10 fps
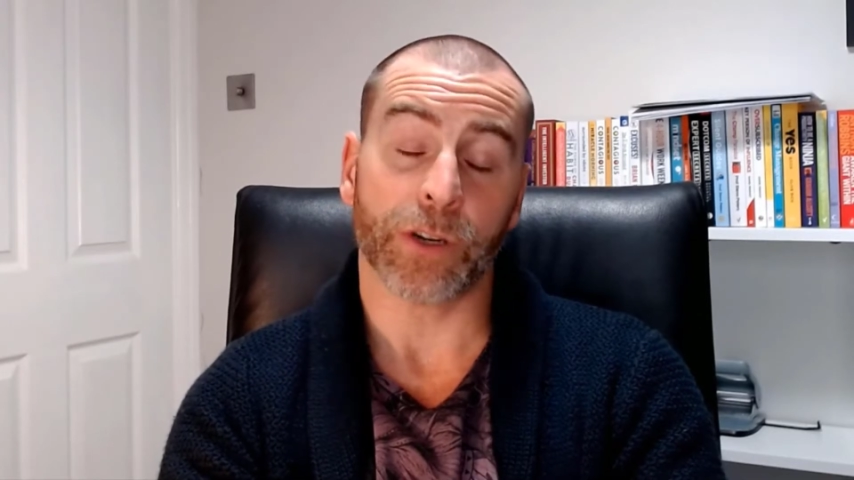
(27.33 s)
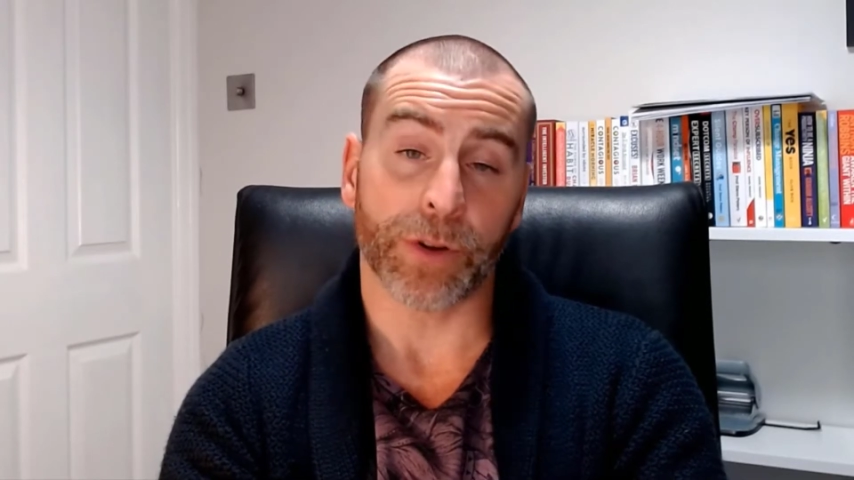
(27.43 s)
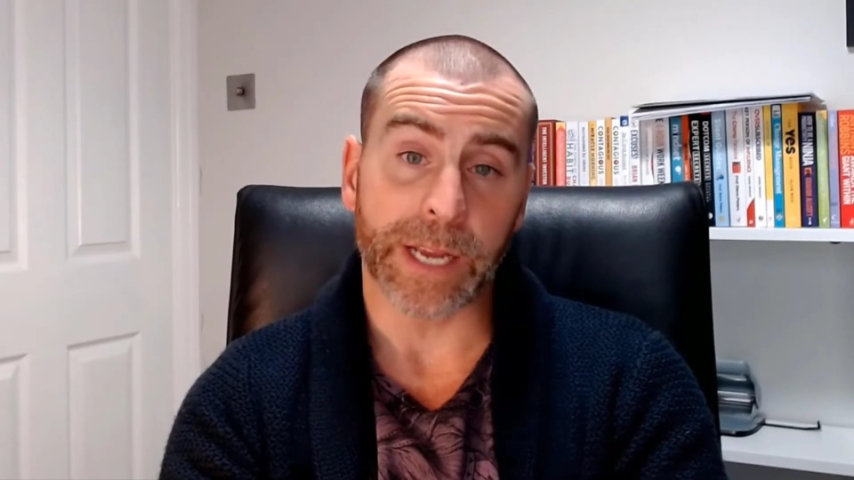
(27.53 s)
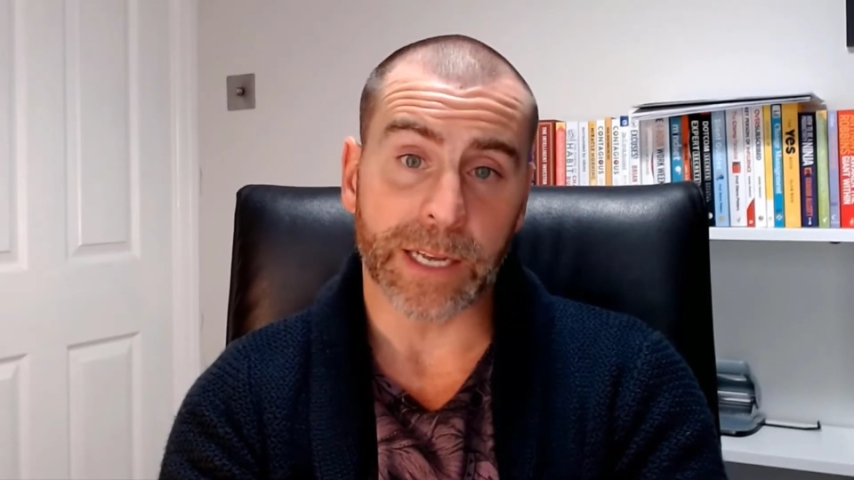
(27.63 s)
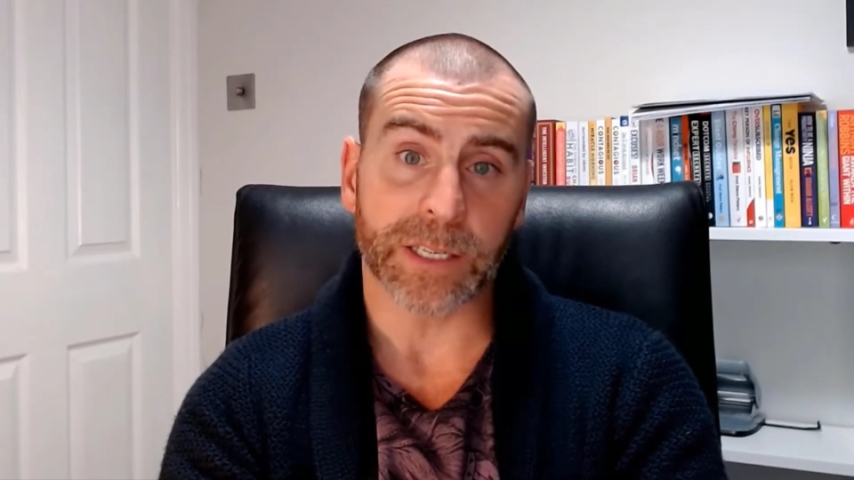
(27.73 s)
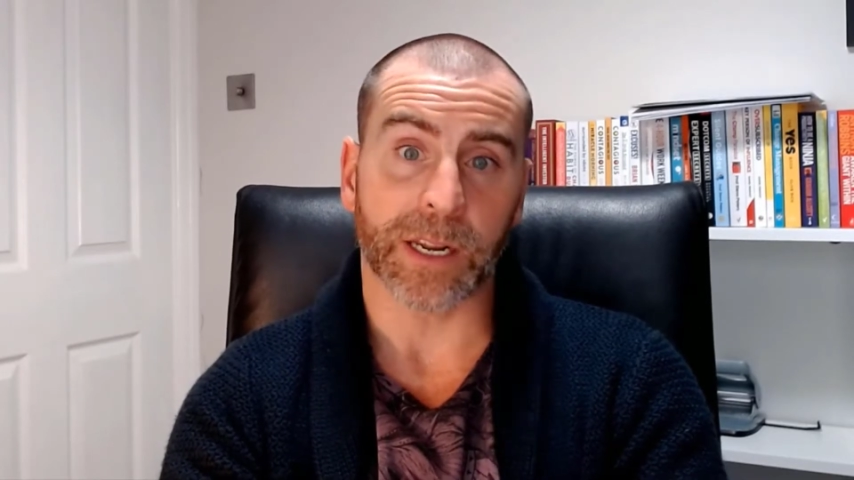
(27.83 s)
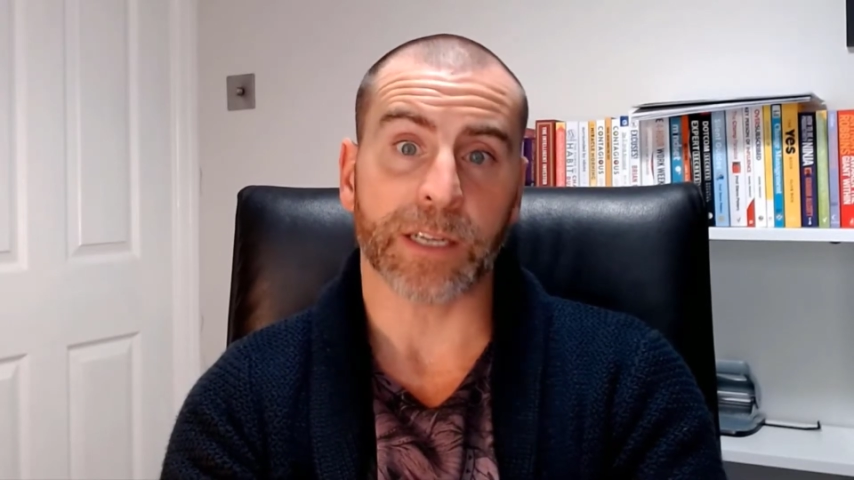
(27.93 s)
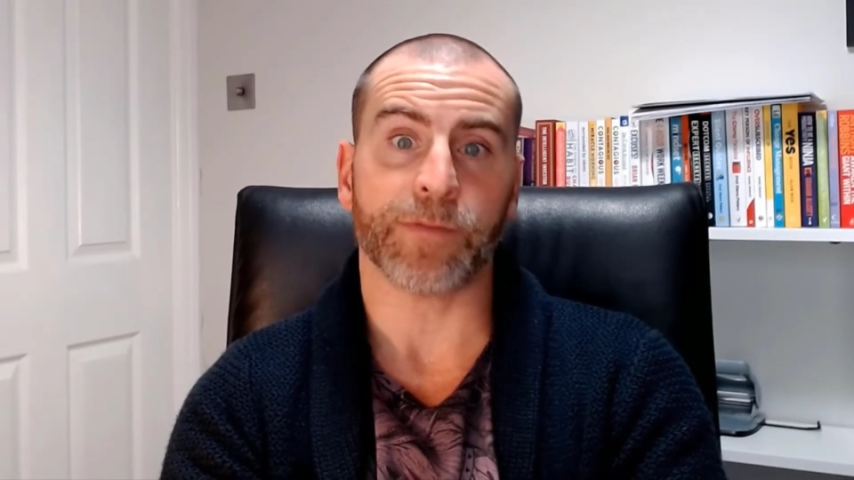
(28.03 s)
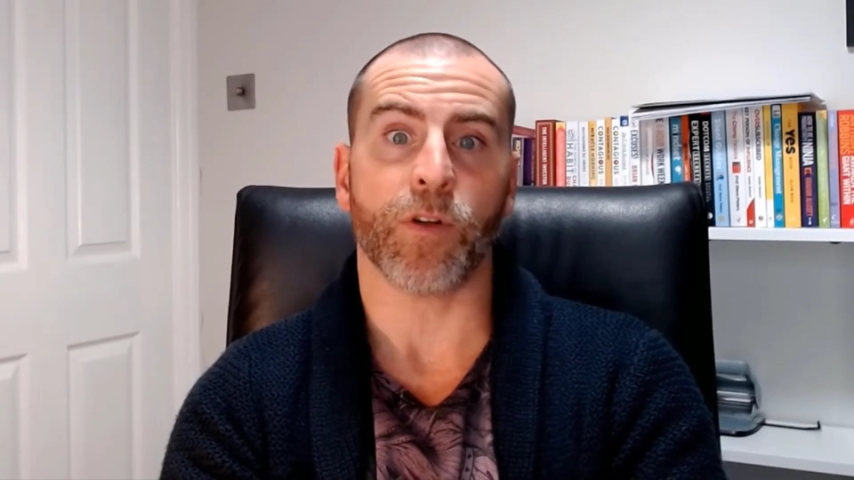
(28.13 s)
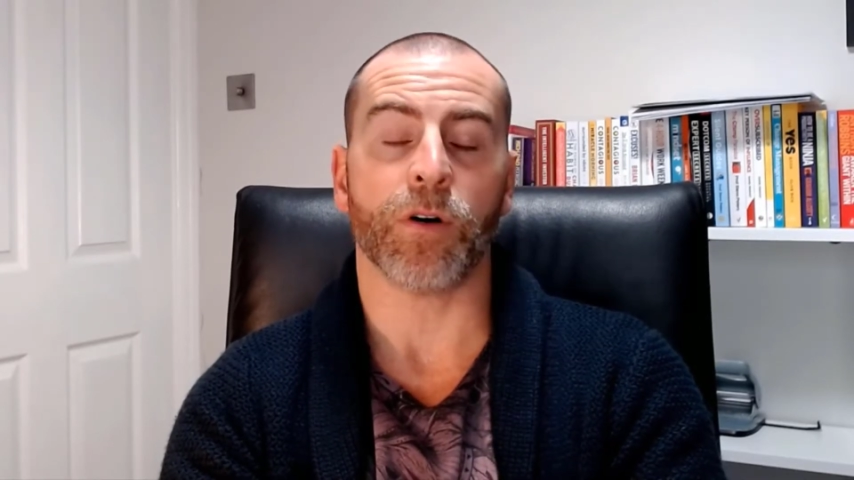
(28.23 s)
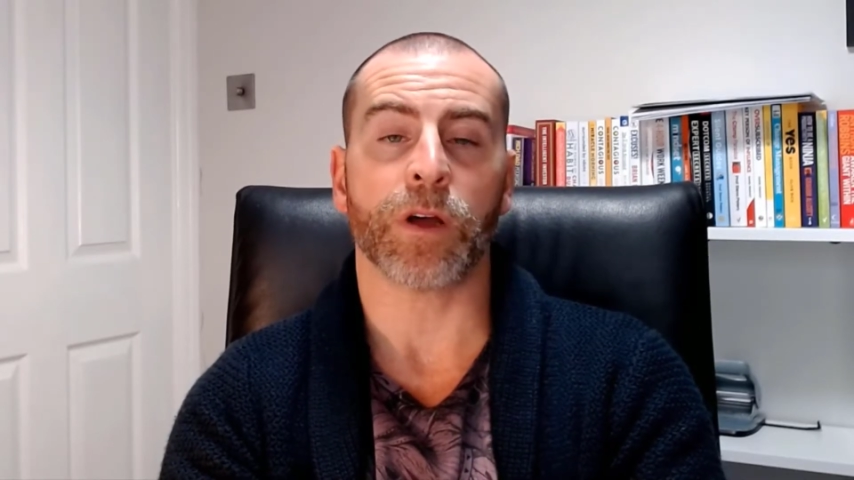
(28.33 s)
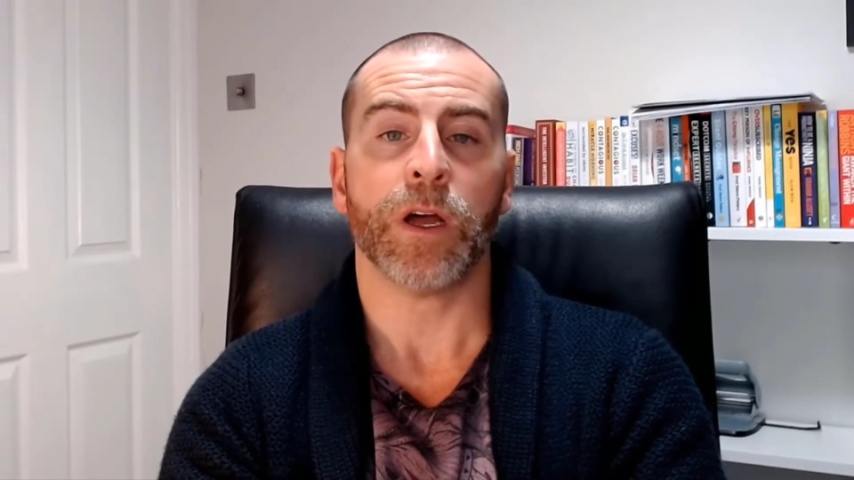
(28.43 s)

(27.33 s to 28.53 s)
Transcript: on yesterday's vlog,